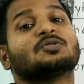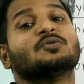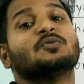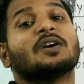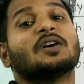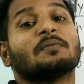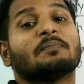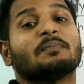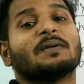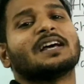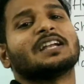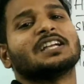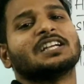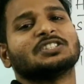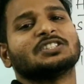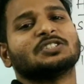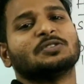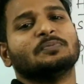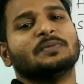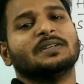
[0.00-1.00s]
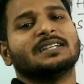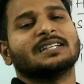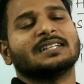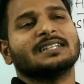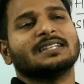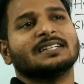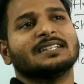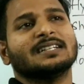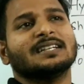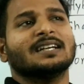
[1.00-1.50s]
in square planar
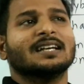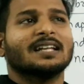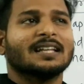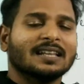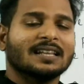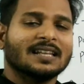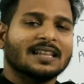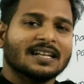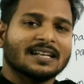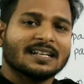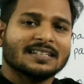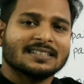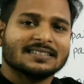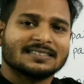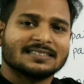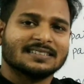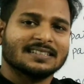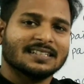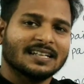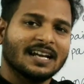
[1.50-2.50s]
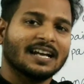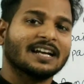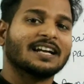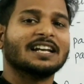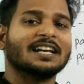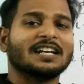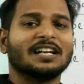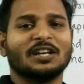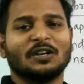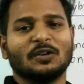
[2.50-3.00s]
geometry, there is
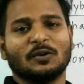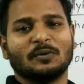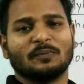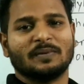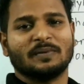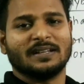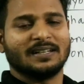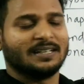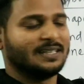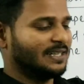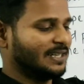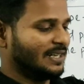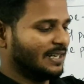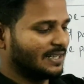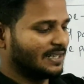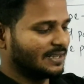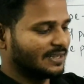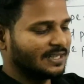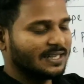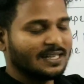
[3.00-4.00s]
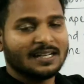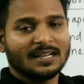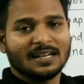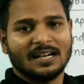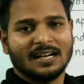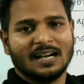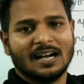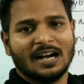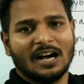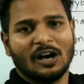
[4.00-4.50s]
again a lone pair at the
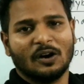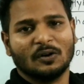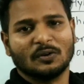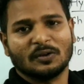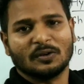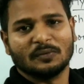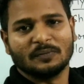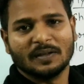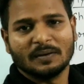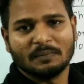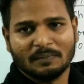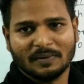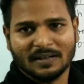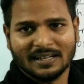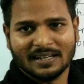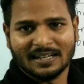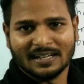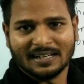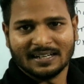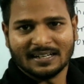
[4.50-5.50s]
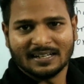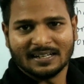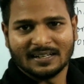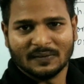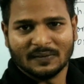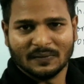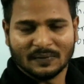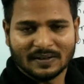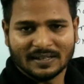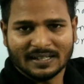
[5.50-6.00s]
out of the plane.
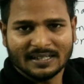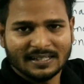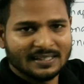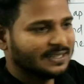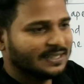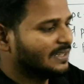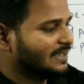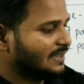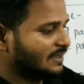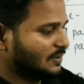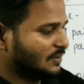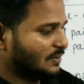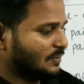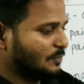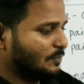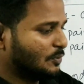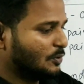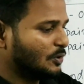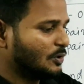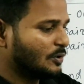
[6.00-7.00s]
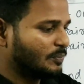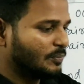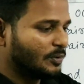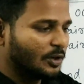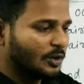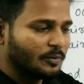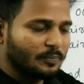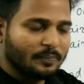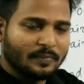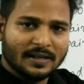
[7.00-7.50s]
Okay? So 4
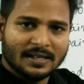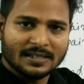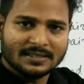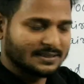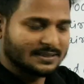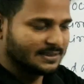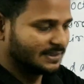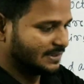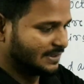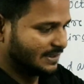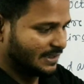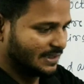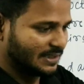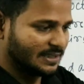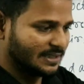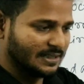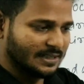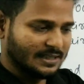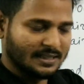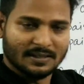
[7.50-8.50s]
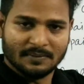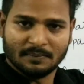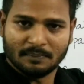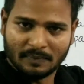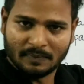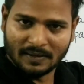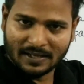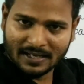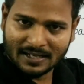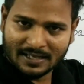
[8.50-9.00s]
bond pairs at
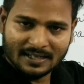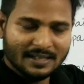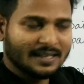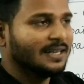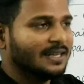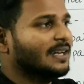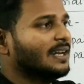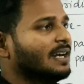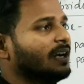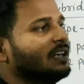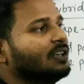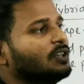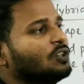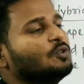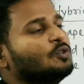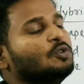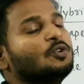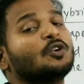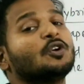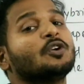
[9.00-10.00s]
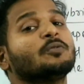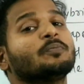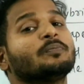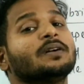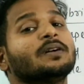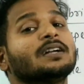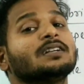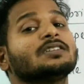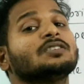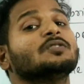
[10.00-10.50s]
the plane and 2 lone
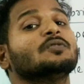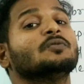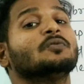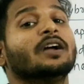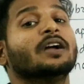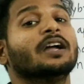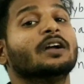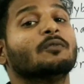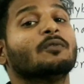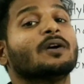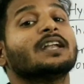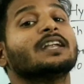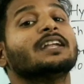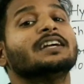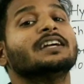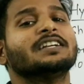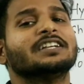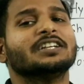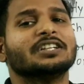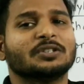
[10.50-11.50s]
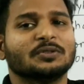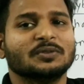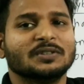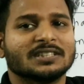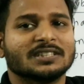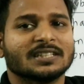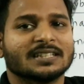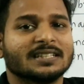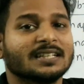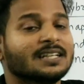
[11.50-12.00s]
pairs 180 to
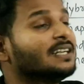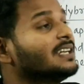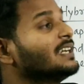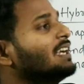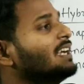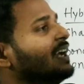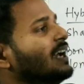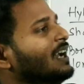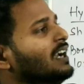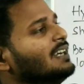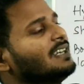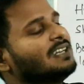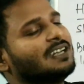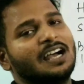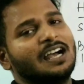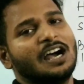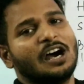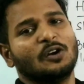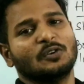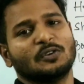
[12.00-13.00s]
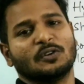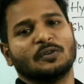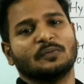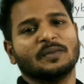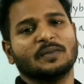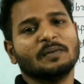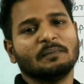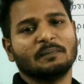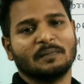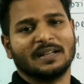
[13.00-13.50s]
each other and out
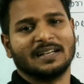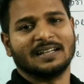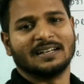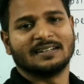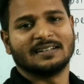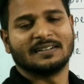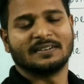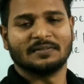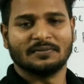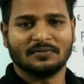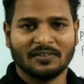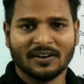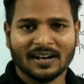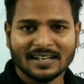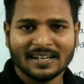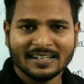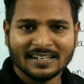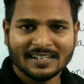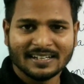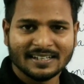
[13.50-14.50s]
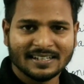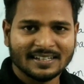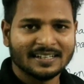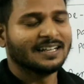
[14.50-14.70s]
of the plane. Fine.